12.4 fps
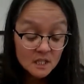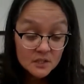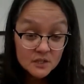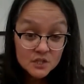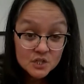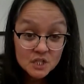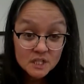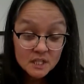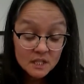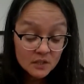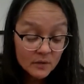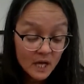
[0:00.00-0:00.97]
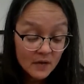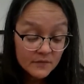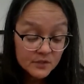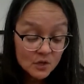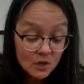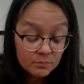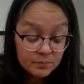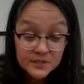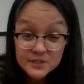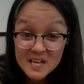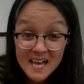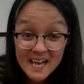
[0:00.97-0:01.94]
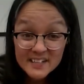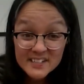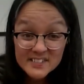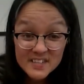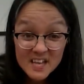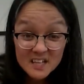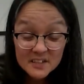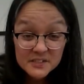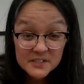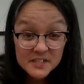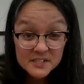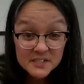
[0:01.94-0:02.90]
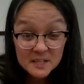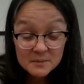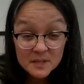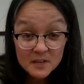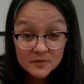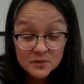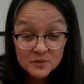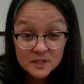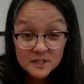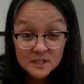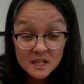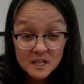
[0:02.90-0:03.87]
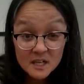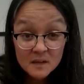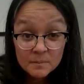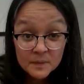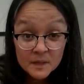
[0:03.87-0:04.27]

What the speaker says: The sheet that you have is called Platonic solids. That's named after the